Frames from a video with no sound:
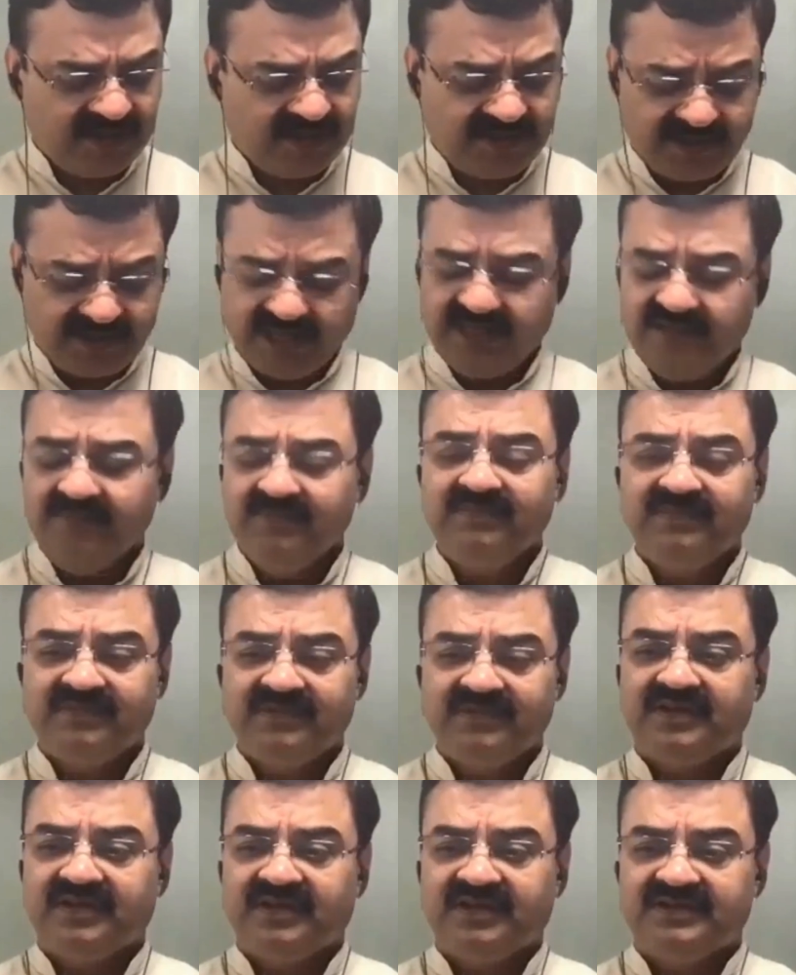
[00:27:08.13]
Time
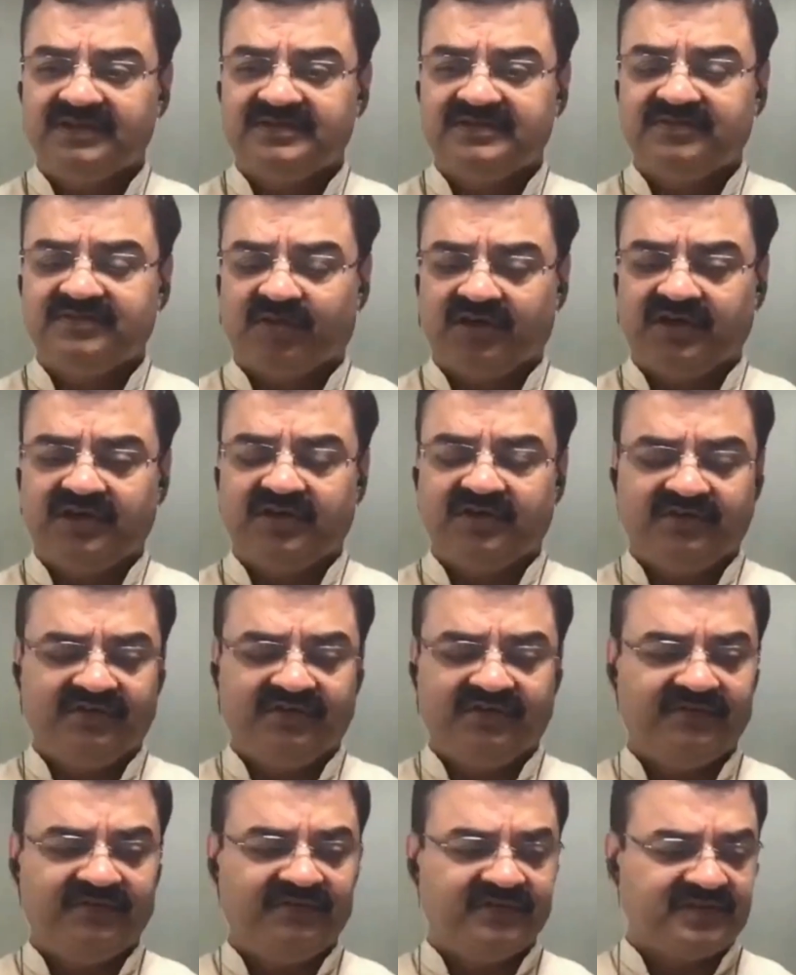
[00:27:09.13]
is what you have
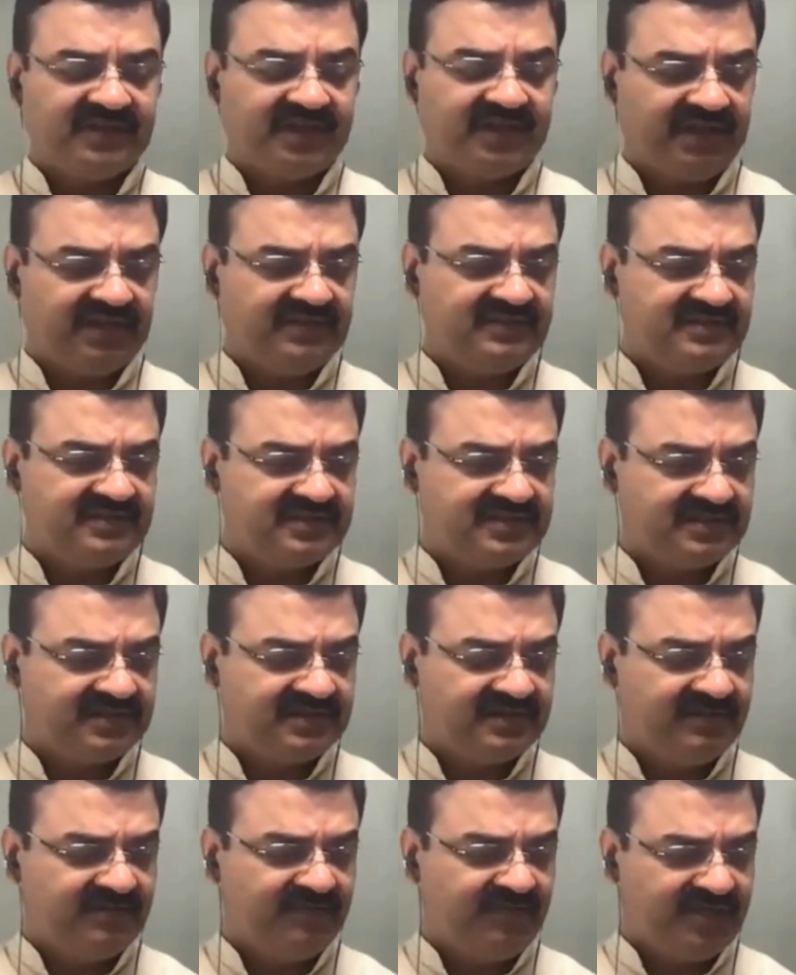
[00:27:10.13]
emphasized.
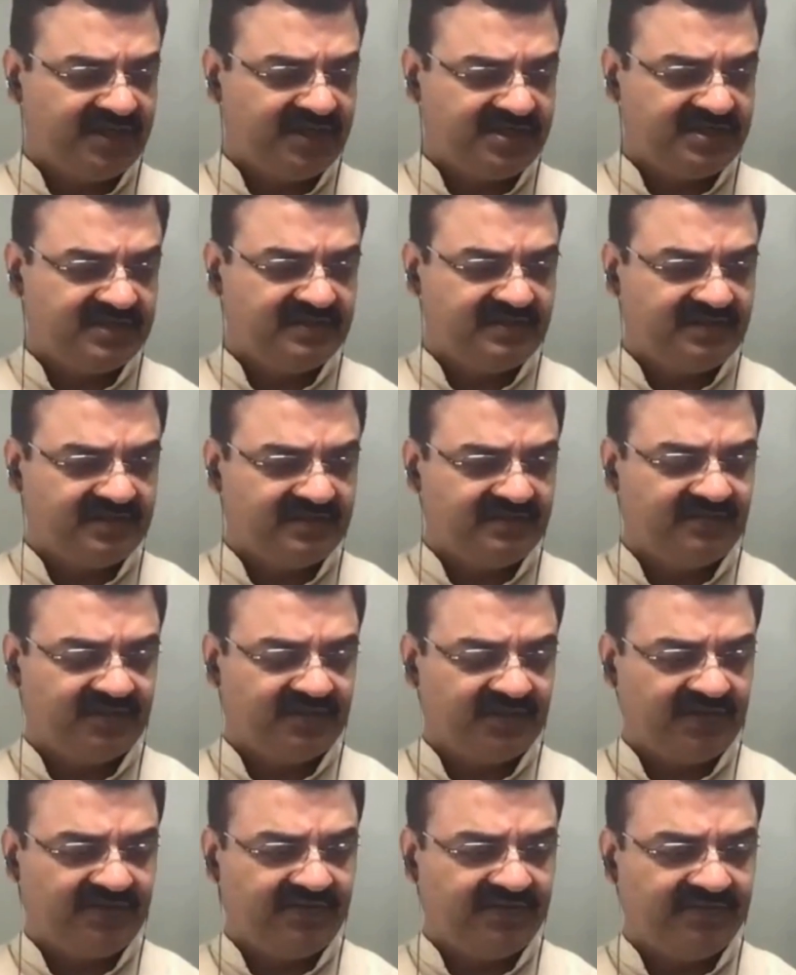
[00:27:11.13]
Patience is
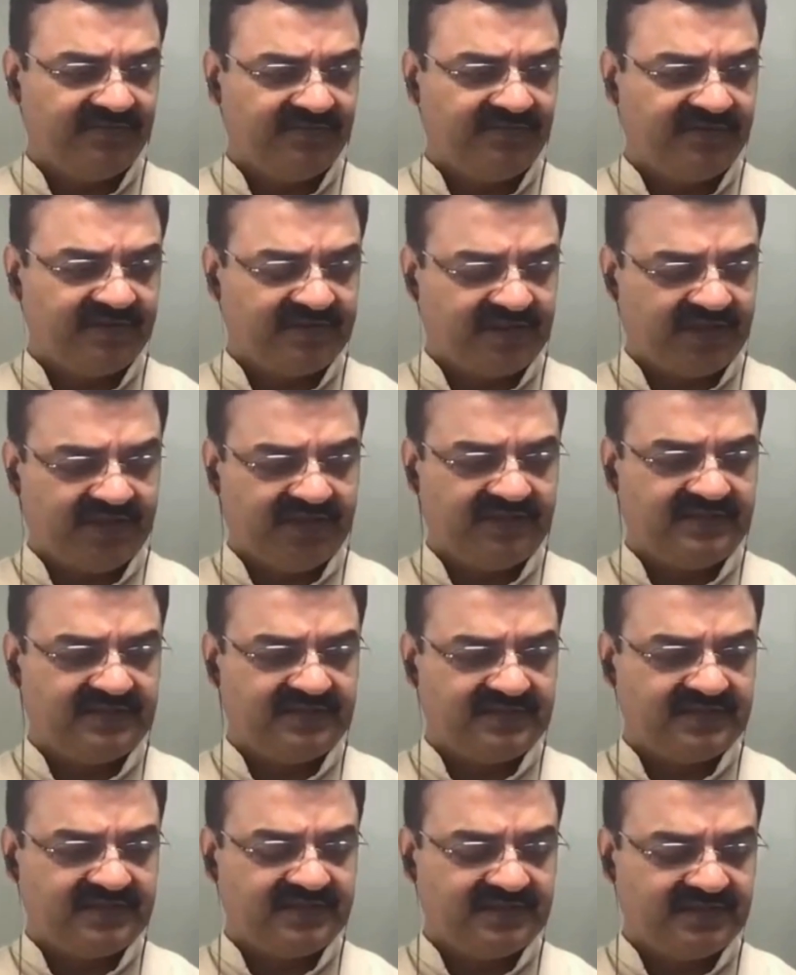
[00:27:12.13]
what you
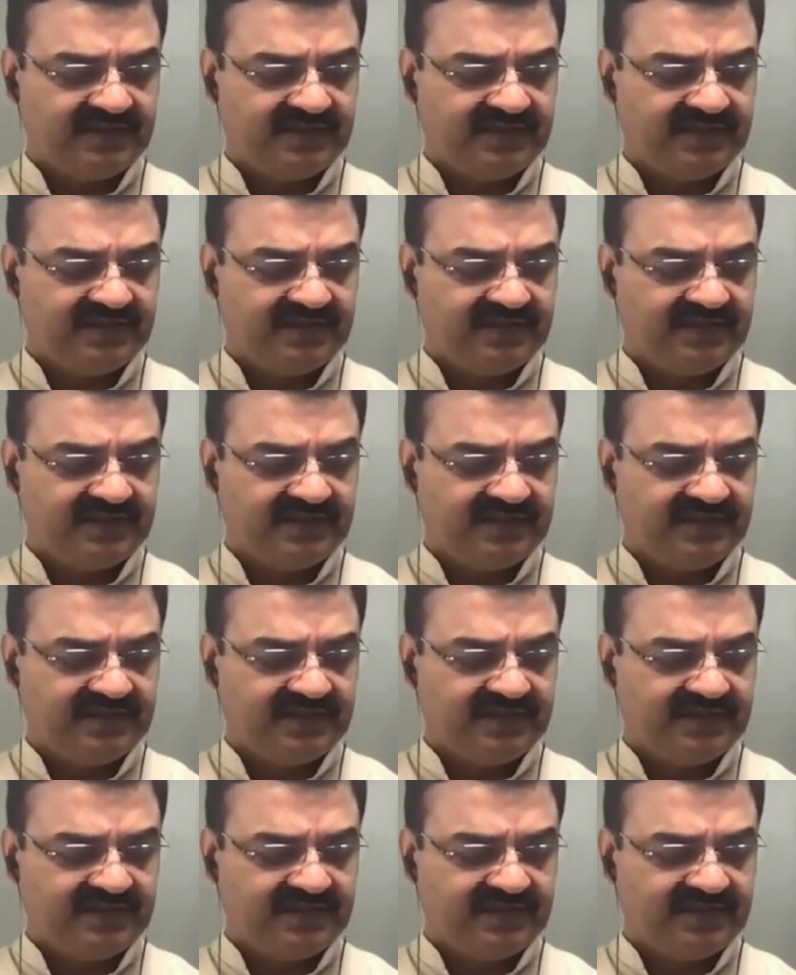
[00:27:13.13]
emphasized.